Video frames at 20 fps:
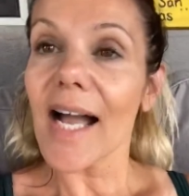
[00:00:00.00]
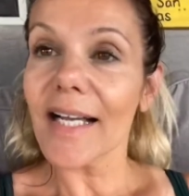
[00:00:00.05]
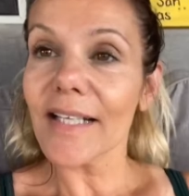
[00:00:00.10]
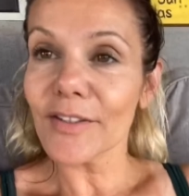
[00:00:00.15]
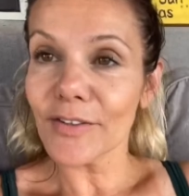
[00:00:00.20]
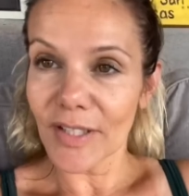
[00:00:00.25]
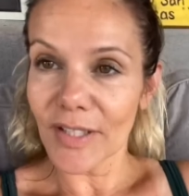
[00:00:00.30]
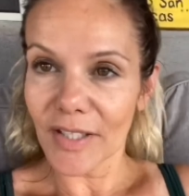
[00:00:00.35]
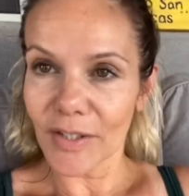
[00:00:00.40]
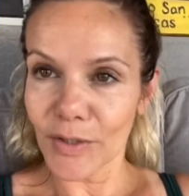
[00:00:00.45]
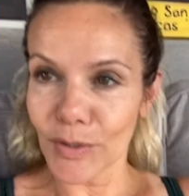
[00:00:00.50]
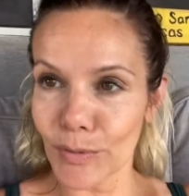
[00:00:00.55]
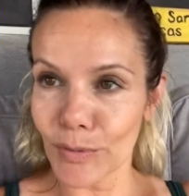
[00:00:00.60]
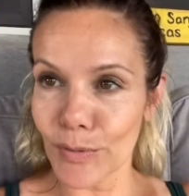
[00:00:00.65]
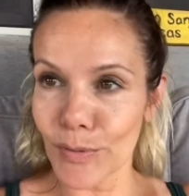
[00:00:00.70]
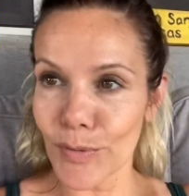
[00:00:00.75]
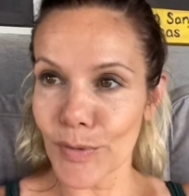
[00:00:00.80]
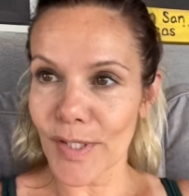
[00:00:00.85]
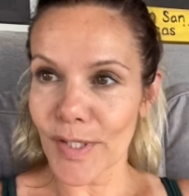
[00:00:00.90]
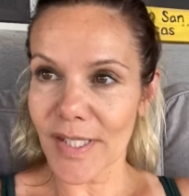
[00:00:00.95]
do not
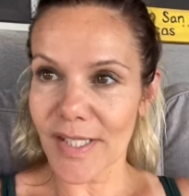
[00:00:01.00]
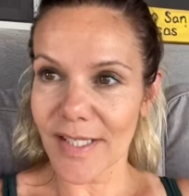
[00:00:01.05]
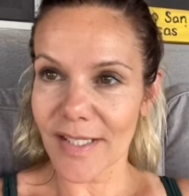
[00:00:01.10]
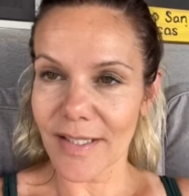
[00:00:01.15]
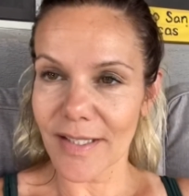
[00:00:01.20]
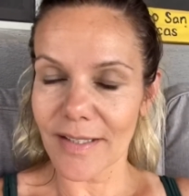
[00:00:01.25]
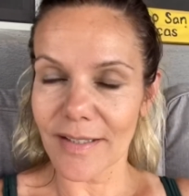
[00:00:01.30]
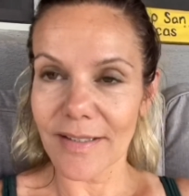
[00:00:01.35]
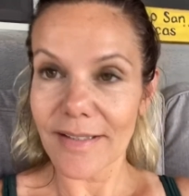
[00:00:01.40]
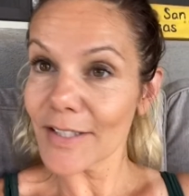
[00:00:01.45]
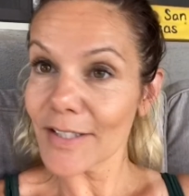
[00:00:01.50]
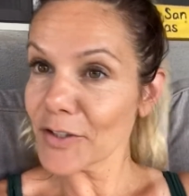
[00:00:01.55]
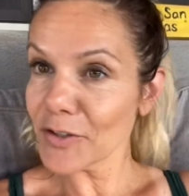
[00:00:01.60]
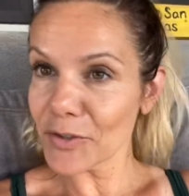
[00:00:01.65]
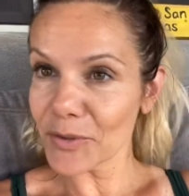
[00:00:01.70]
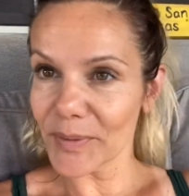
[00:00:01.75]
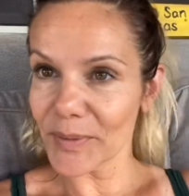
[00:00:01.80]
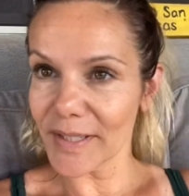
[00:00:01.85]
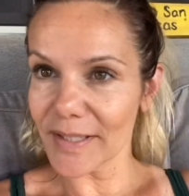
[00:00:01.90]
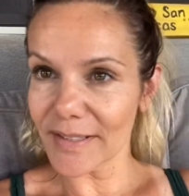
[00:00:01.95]
use
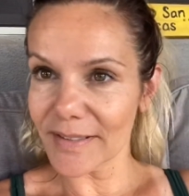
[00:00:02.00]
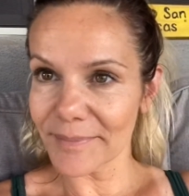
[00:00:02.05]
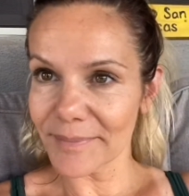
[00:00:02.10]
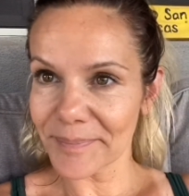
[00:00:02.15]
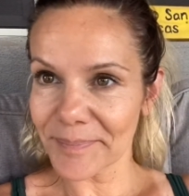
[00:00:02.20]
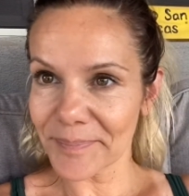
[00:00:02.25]
deodorant.